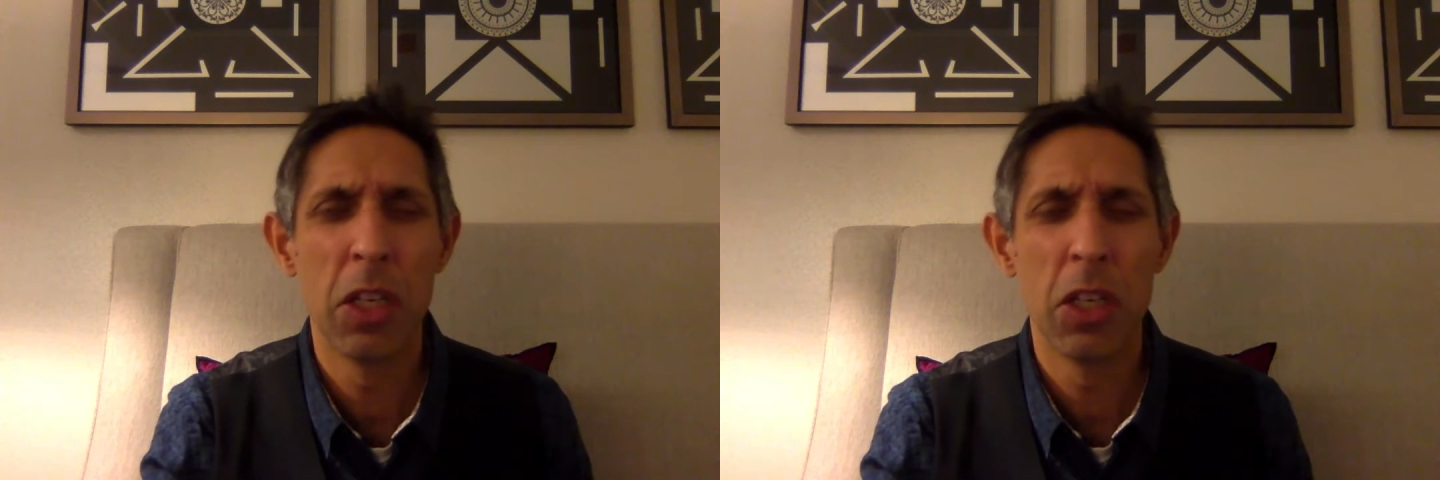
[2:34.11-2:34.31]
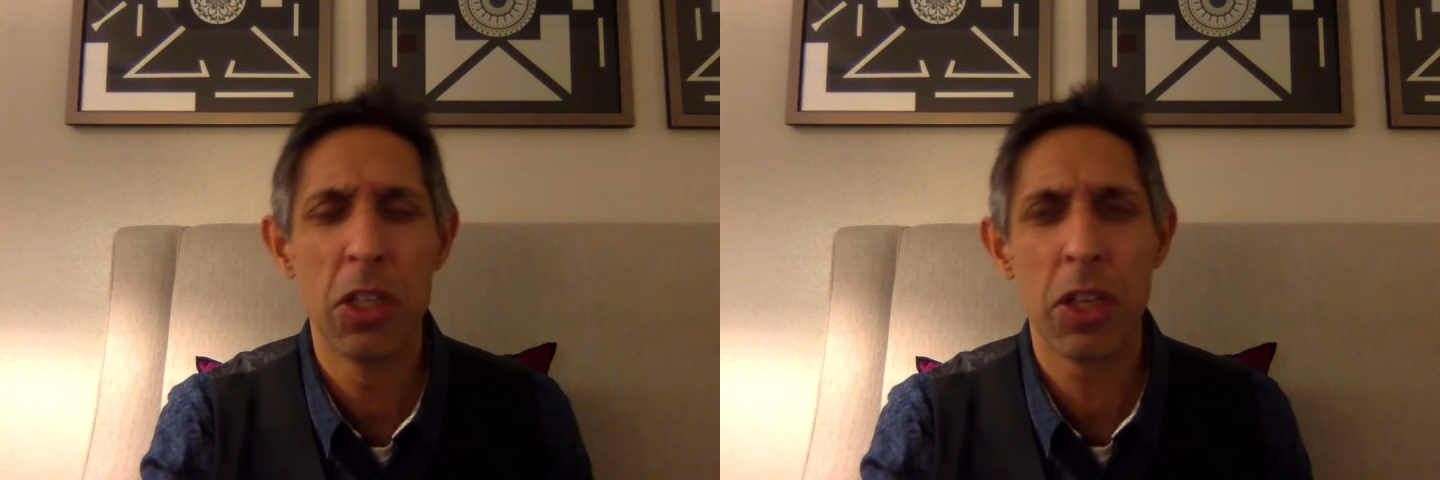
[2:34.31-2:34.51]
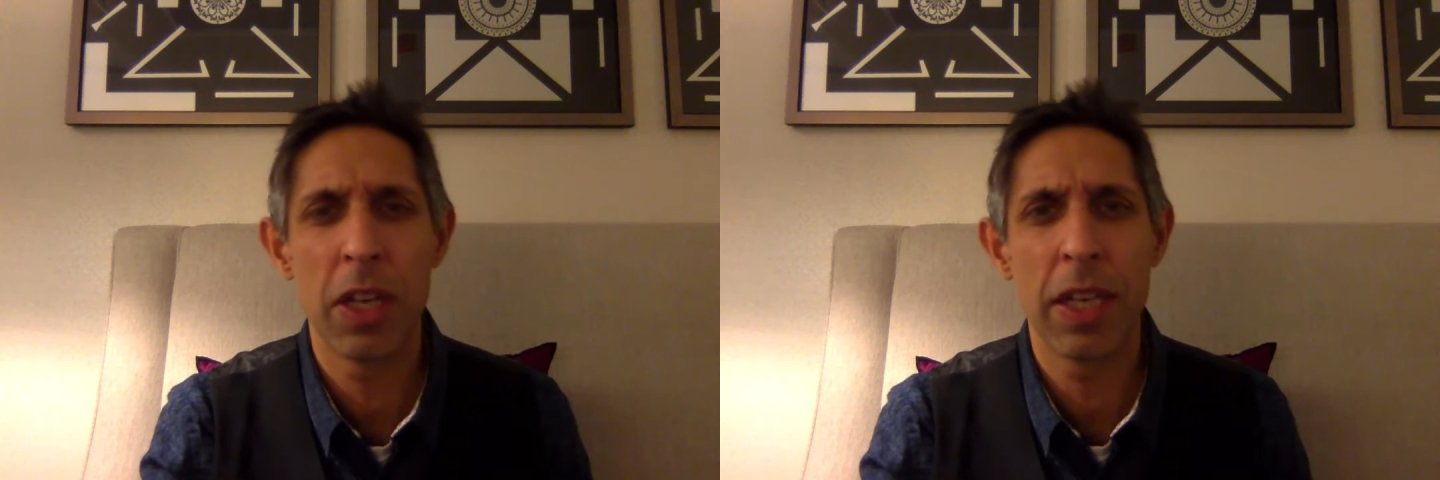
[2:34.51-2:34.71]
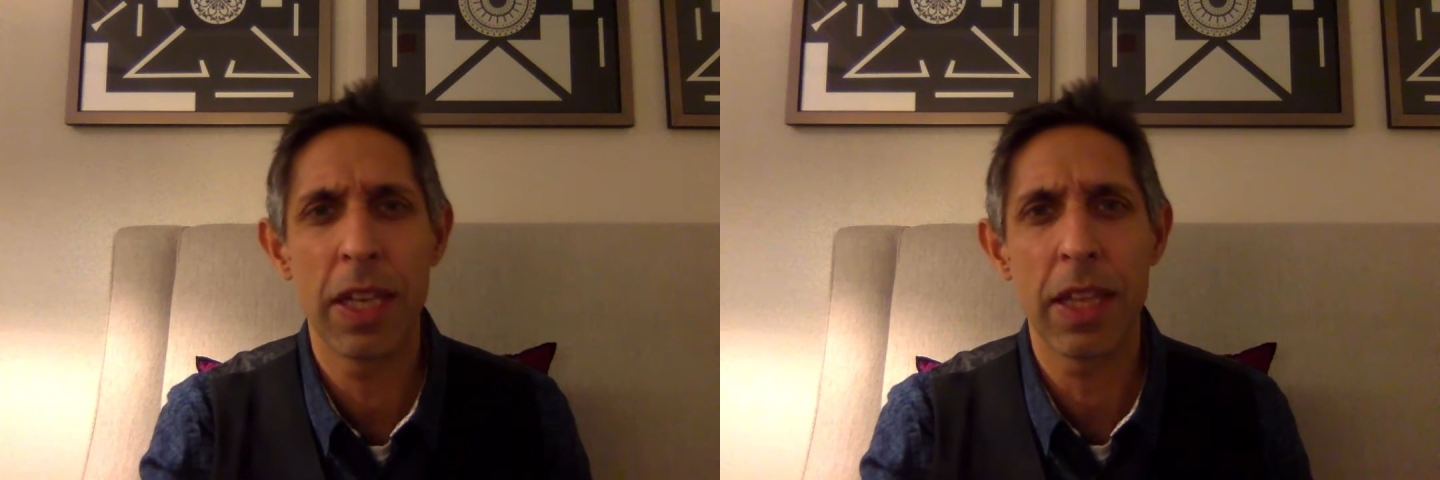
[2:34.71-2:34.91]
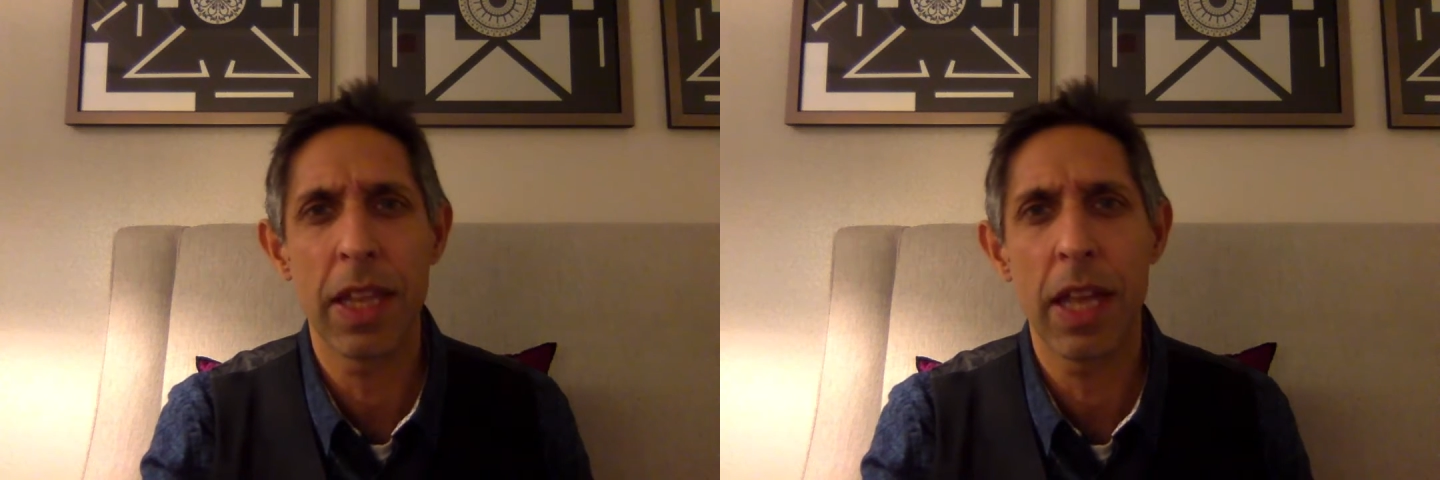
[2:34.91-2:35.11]
Should I
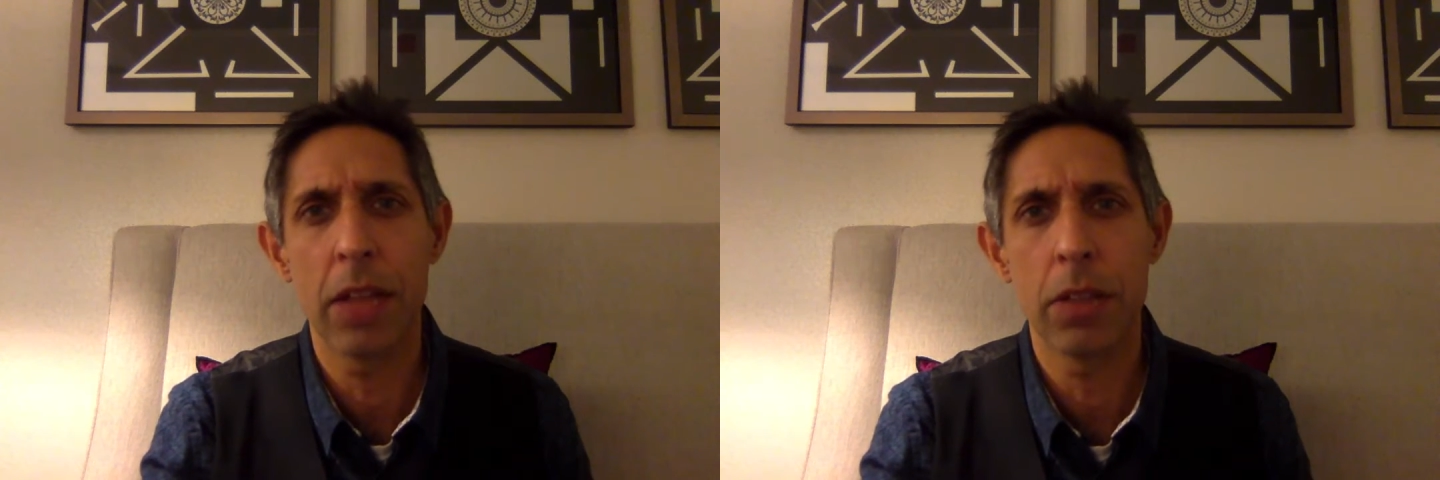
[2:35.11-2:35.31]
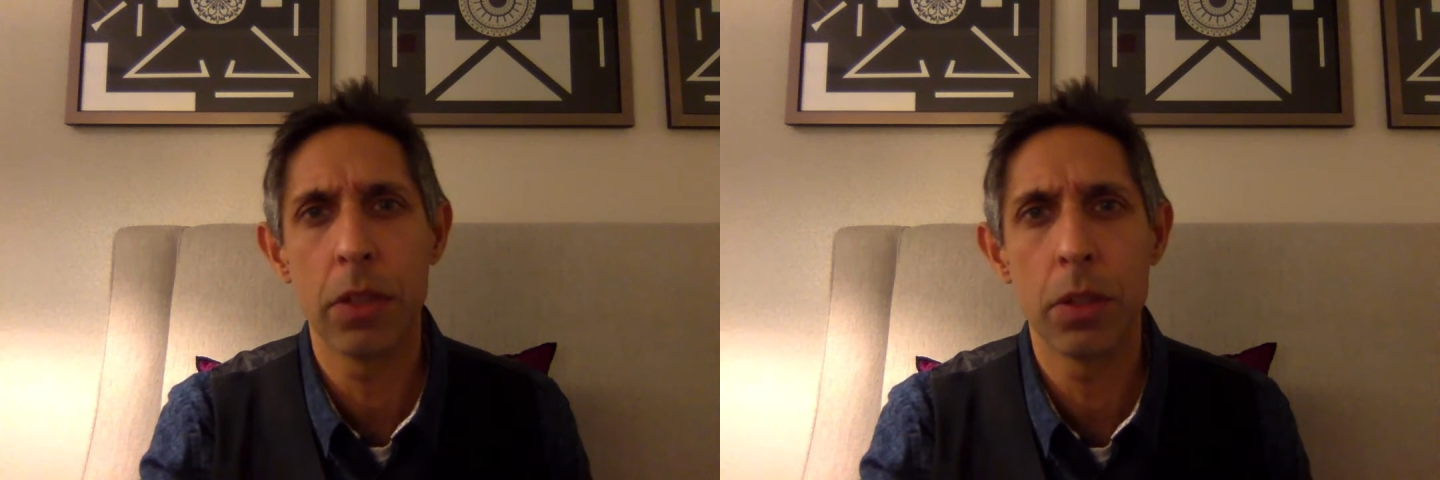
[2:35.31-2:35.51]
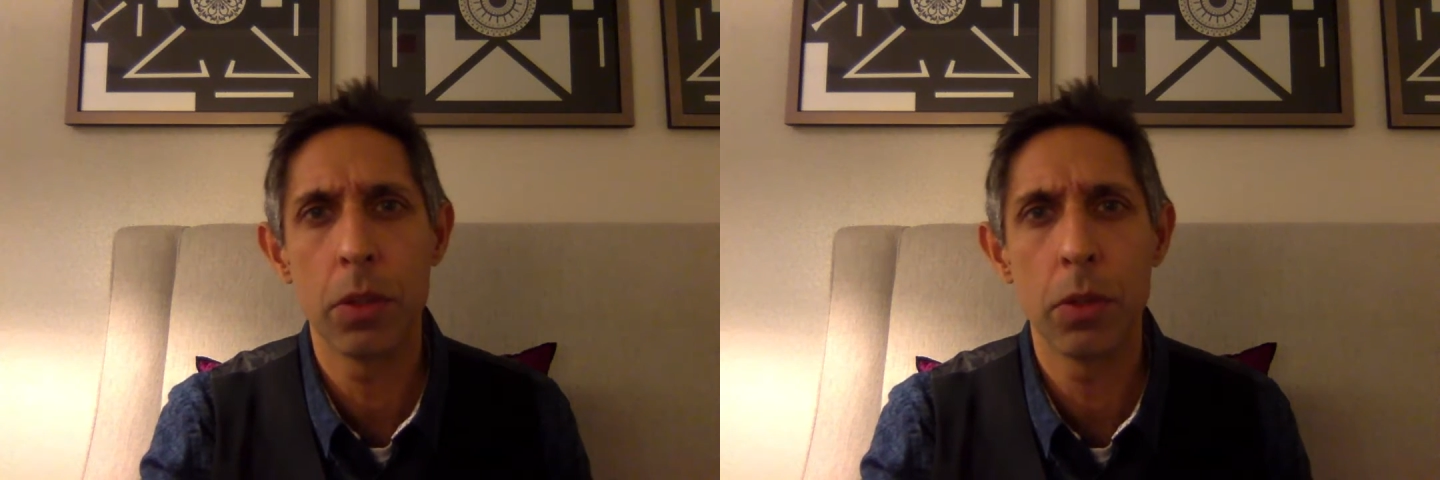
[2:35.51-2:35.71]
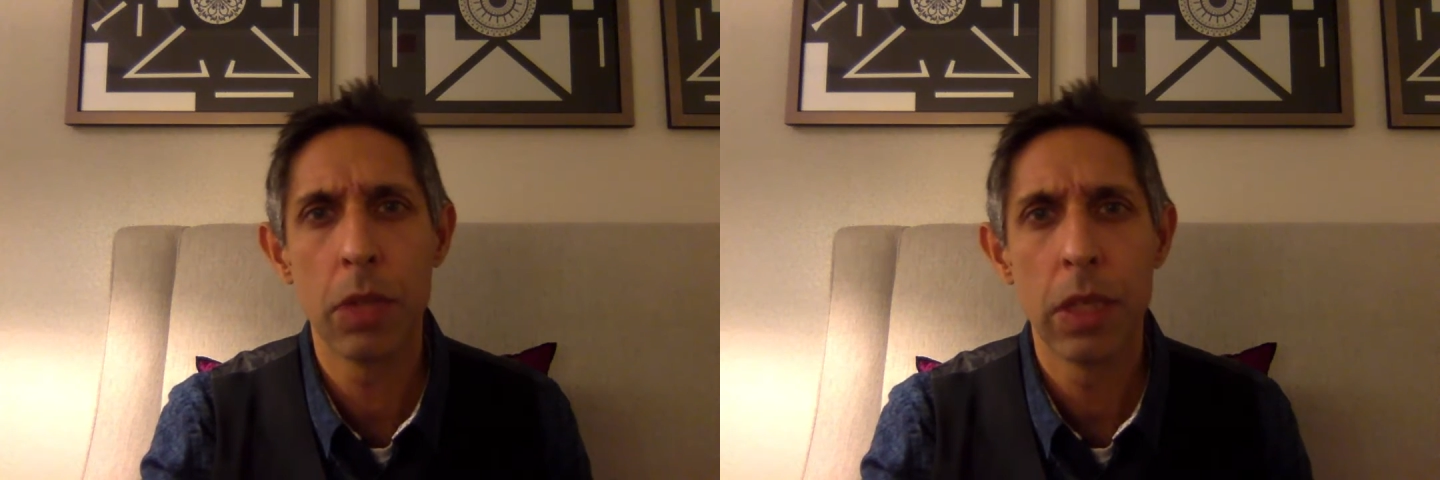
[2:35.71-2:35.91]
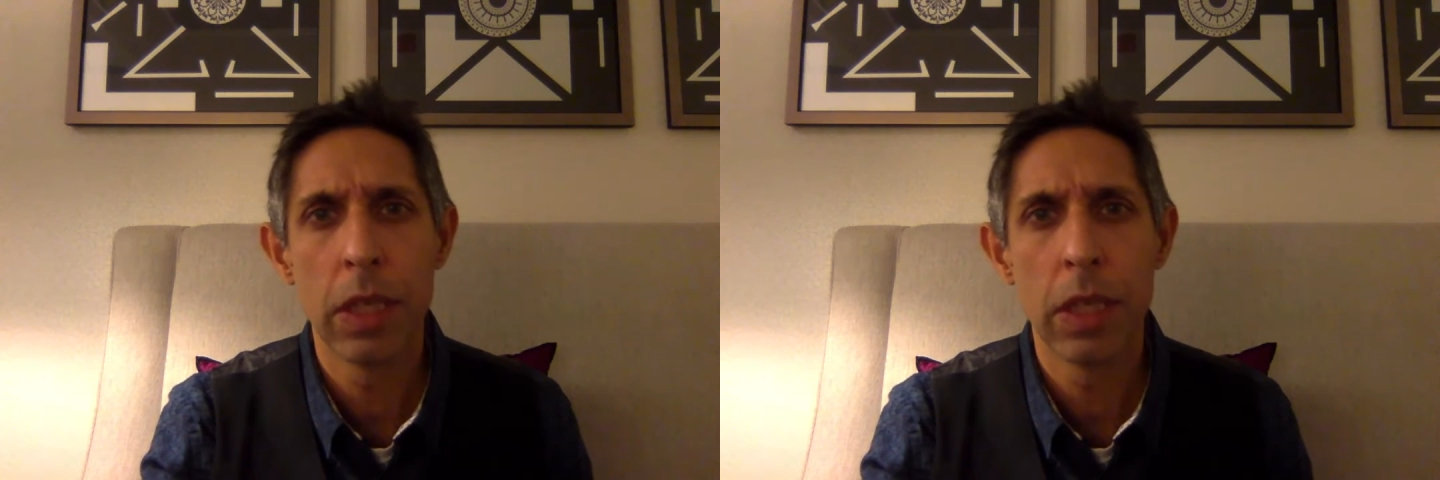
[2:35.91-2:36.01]
take the CAL2?